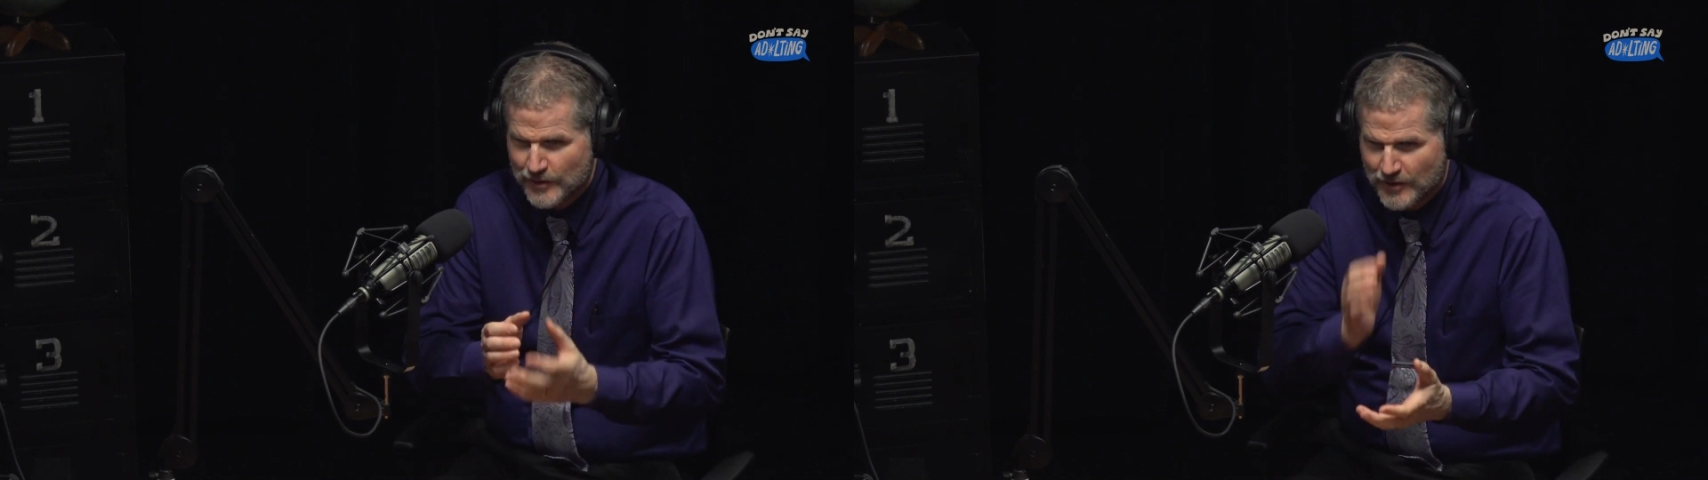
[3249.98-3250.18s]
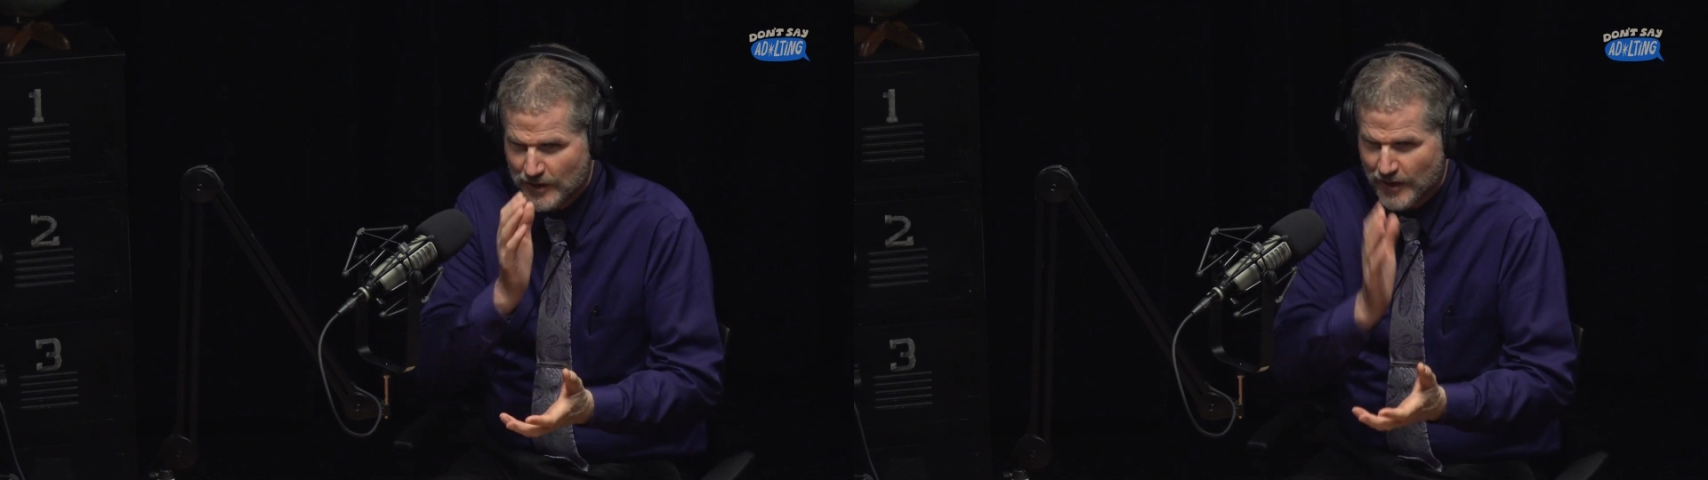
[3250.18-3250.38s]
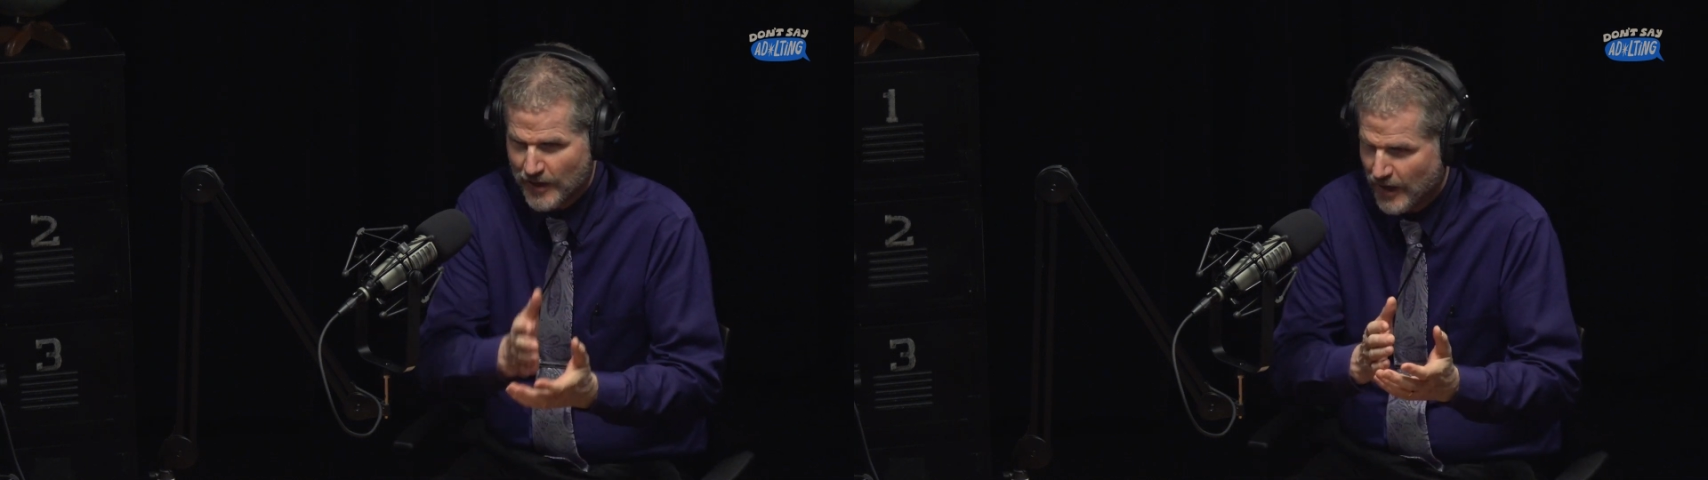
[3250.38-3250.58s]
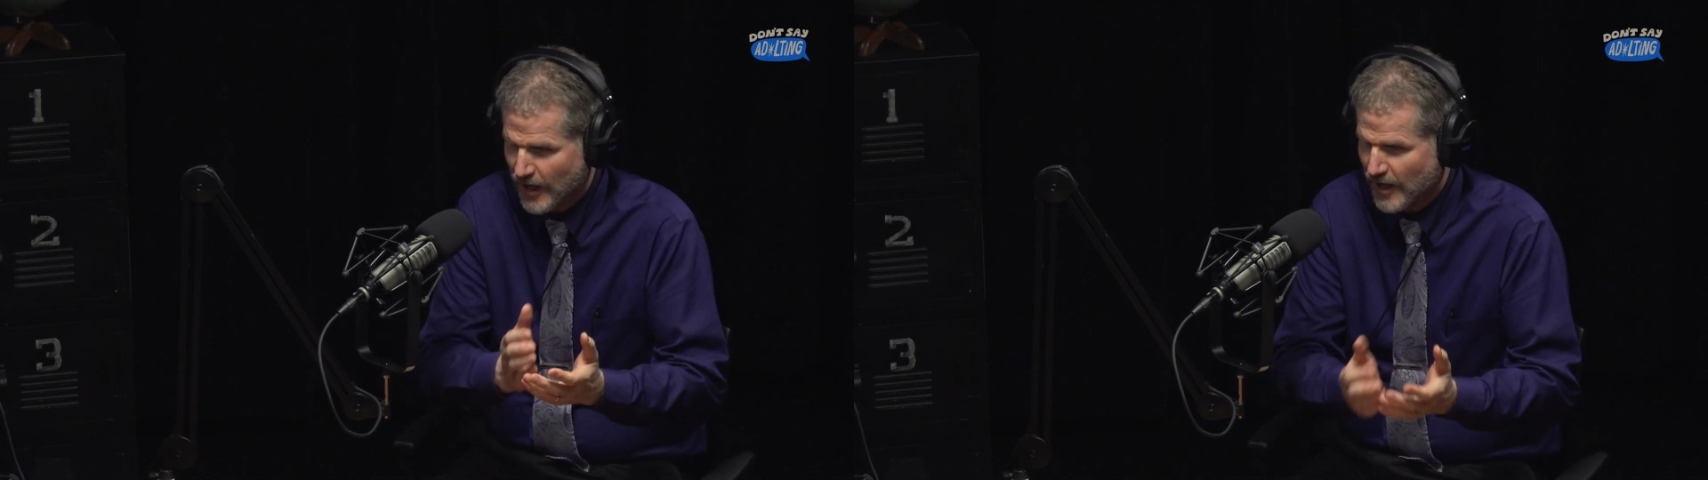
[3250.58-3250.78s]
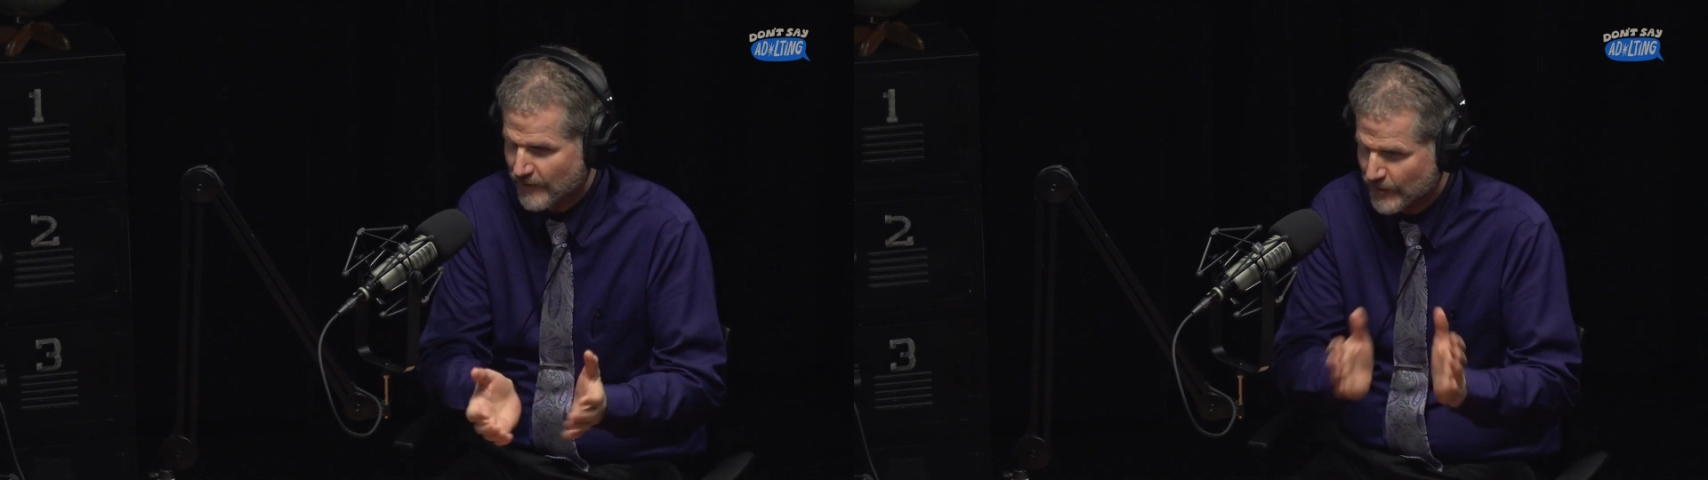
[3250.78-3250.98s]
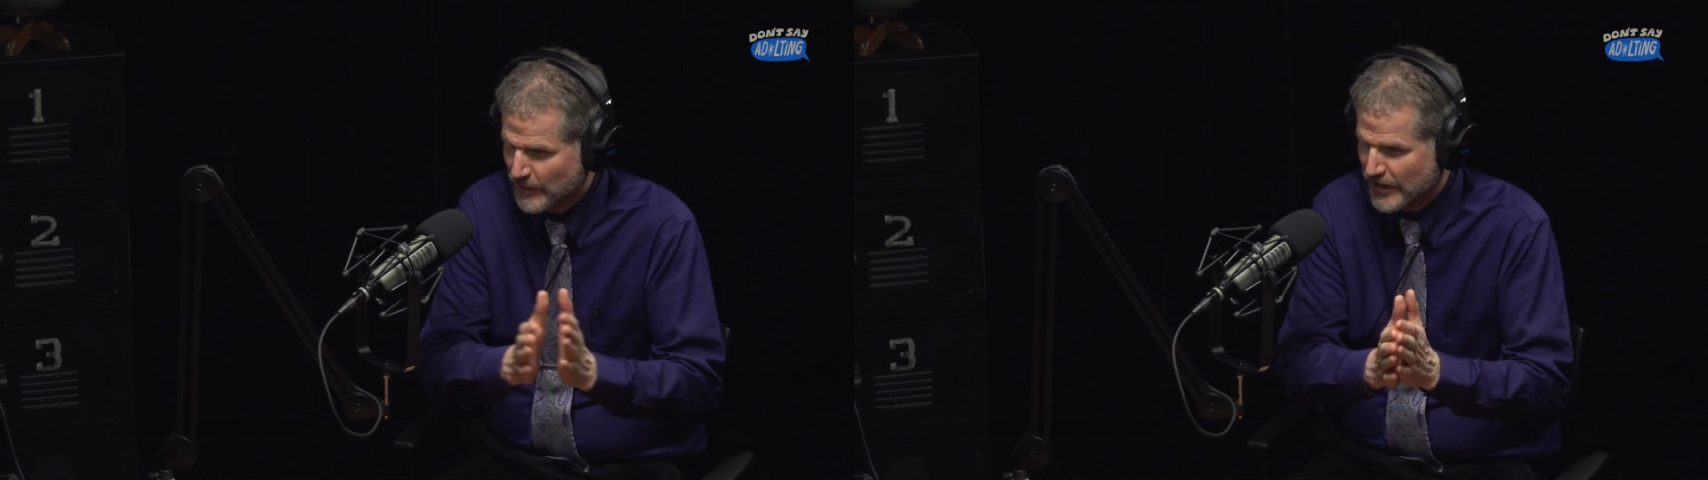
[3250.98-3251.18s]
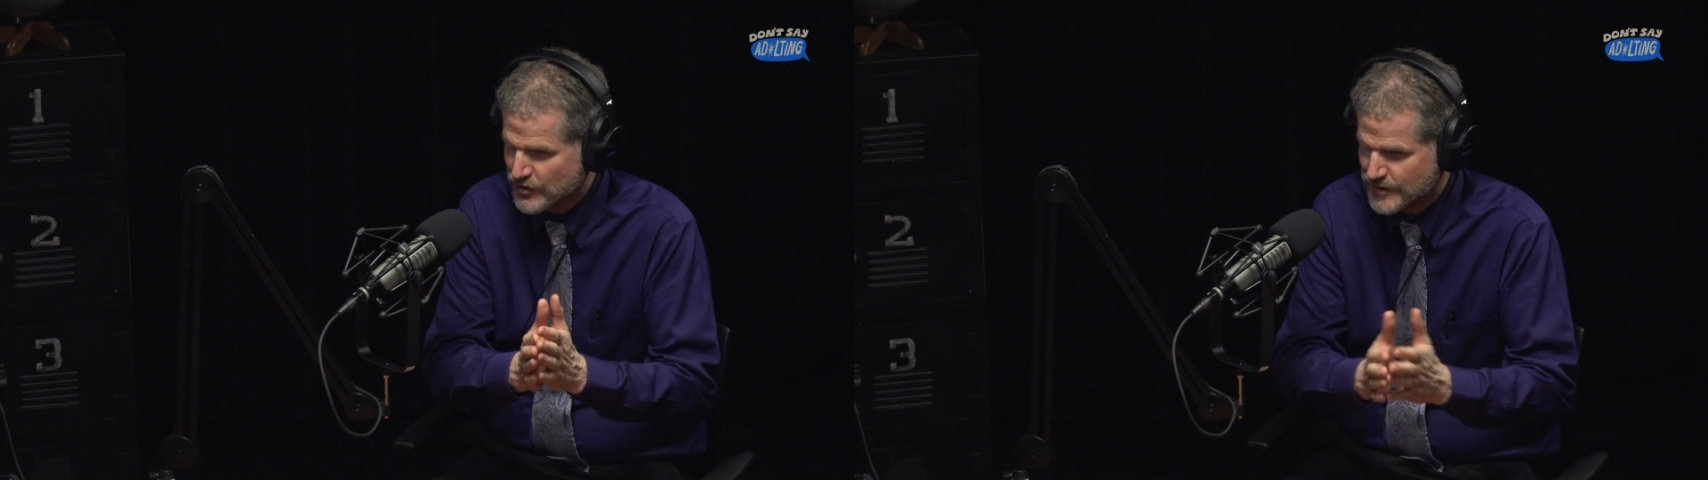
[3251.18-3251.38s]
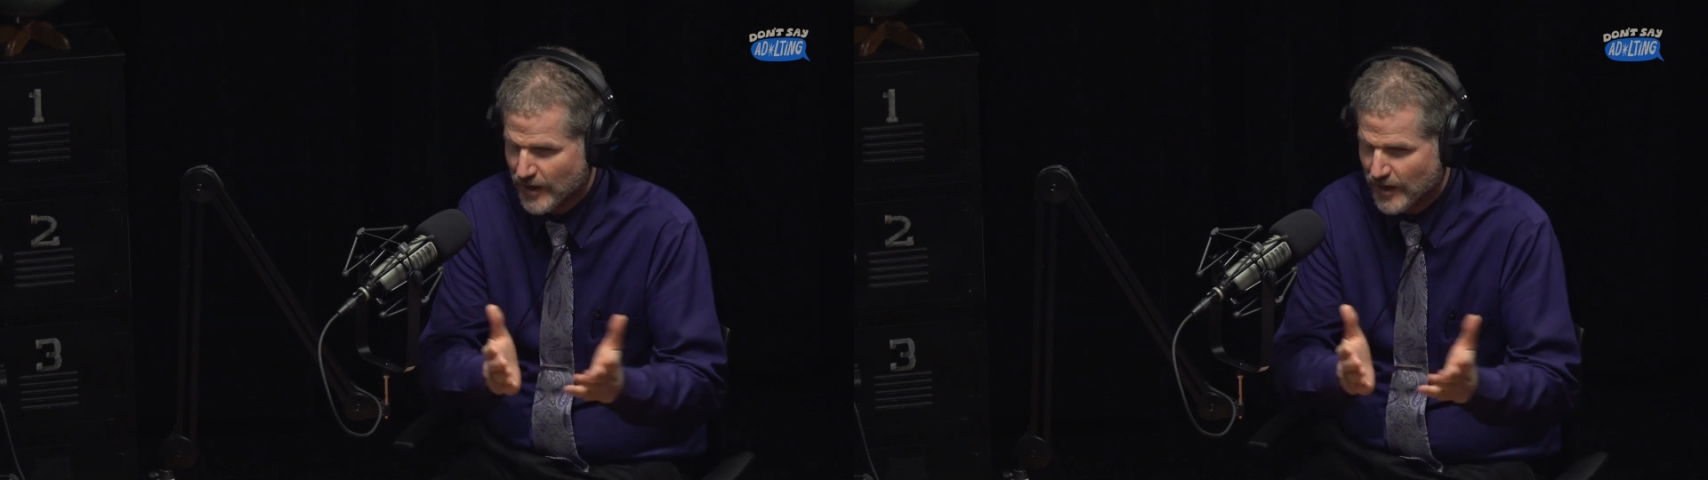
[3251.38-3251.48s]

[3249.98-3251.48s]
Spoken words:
you can cut it in half, it matches